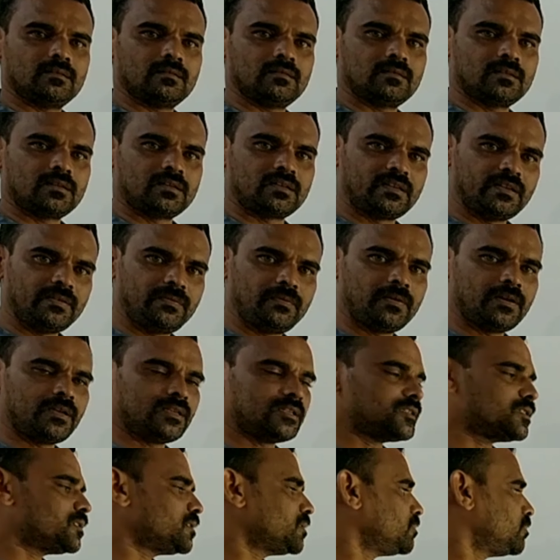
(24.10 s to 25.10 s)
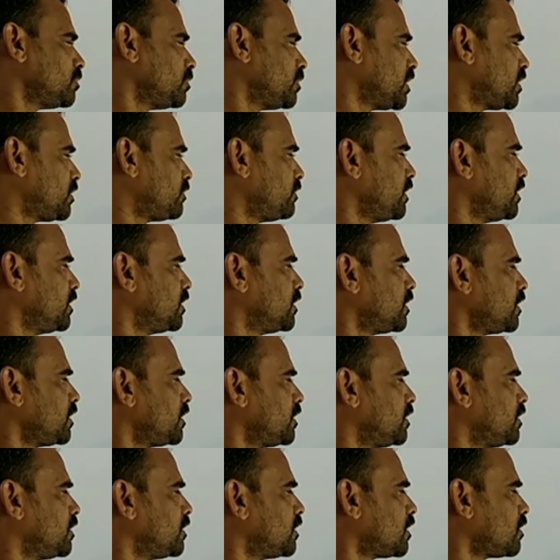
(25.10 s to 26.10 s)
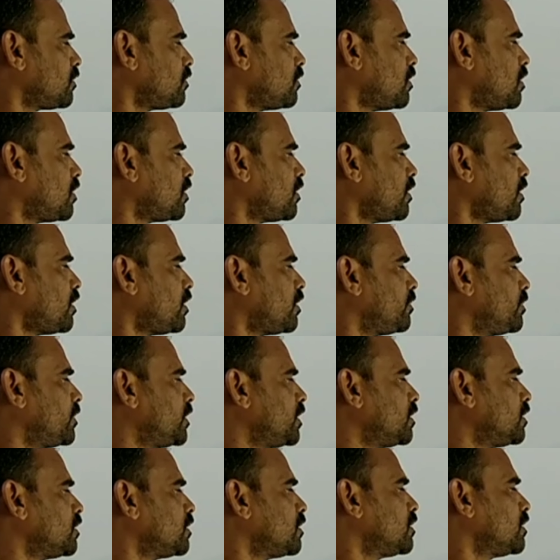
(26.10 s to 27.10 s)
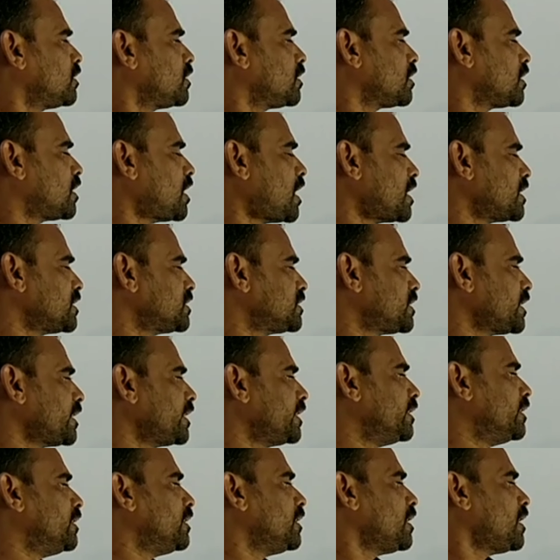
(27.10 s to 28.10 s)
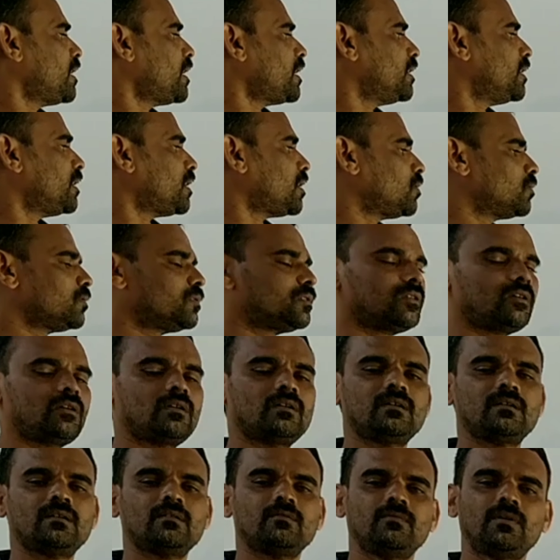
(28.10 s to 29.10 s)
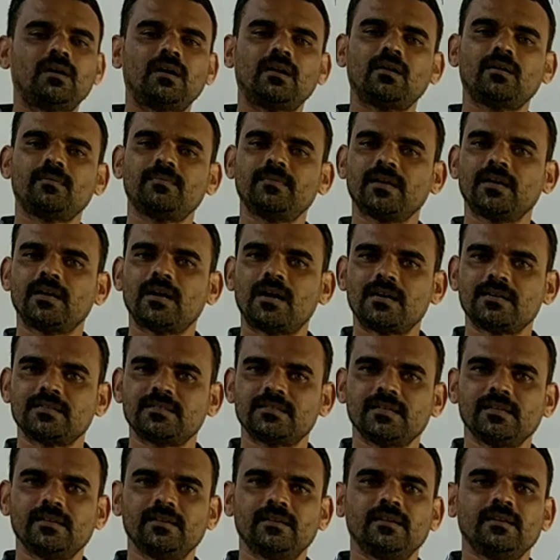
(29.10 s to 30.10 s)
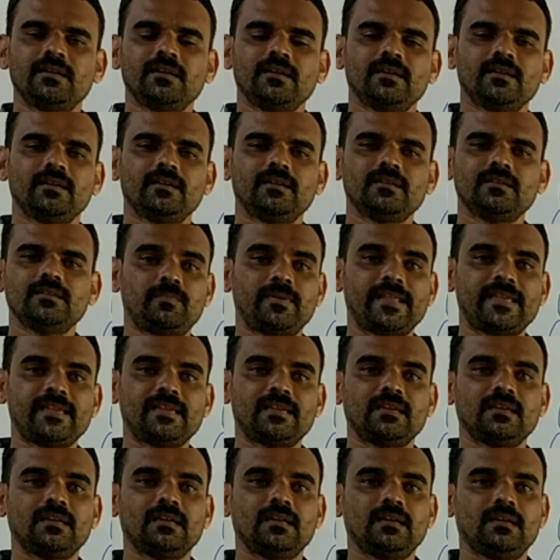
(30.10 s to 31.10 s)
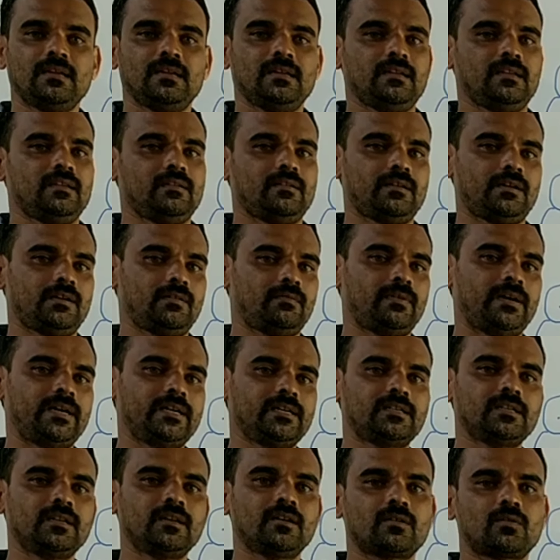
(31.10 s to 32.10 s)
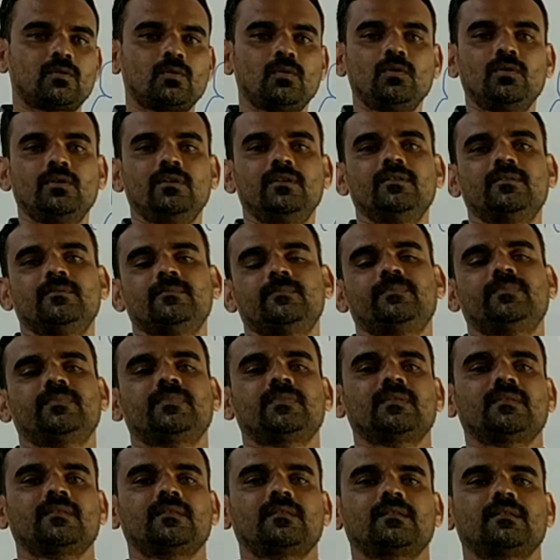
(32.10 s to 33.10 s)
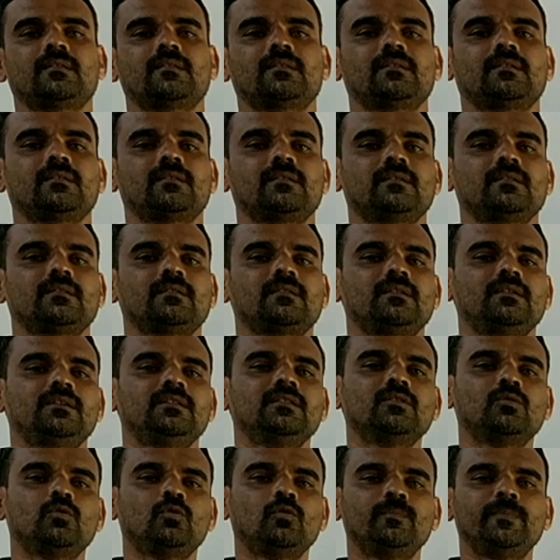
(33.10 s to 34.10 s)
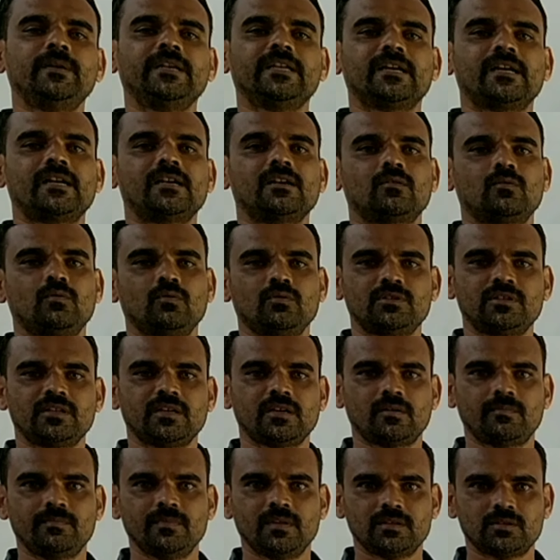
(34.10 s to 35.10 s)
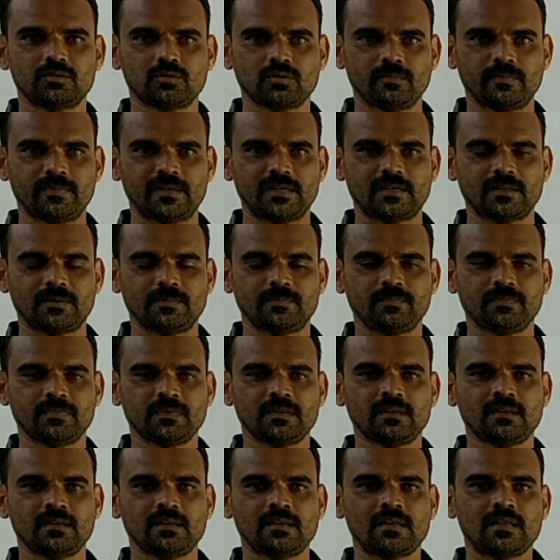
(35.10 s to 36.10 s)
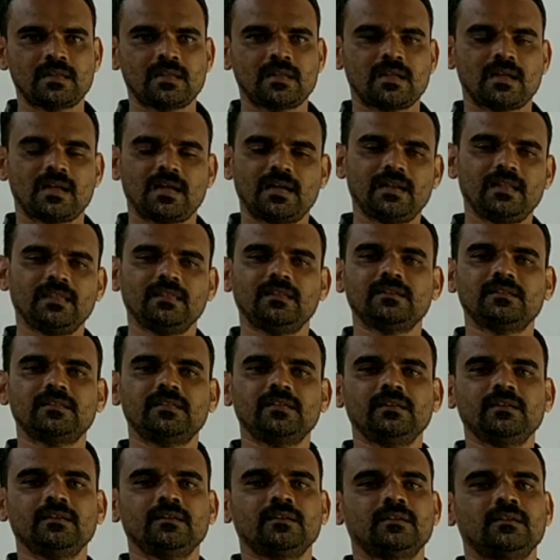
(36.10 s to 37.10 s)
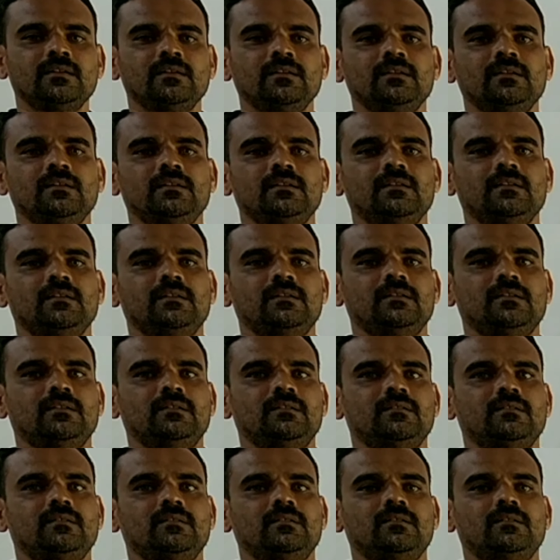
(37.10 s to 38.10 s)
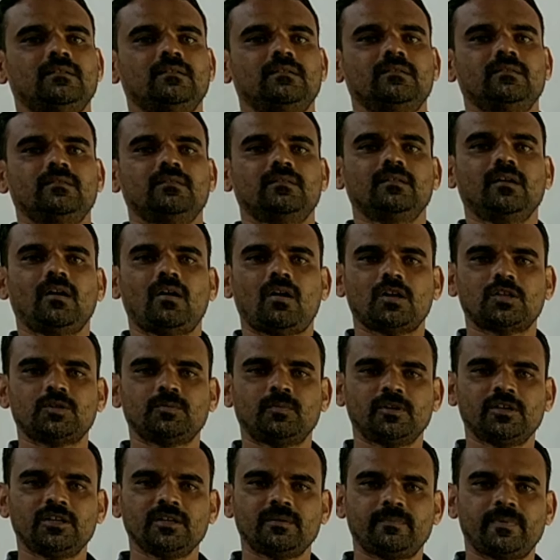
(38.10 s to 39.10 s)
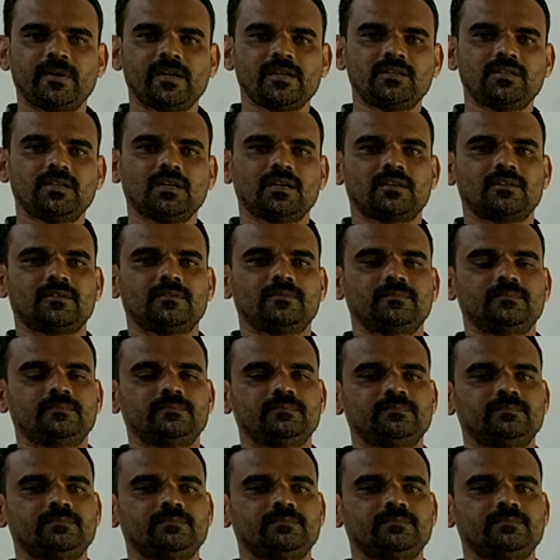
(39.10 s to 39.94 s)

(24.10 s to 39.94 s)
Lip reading: the difference between the inner wall of the guard cell and outer wall of the guard cell, it is a vital role in the opening and closing of the stomata. Another thing, the osmotic pressure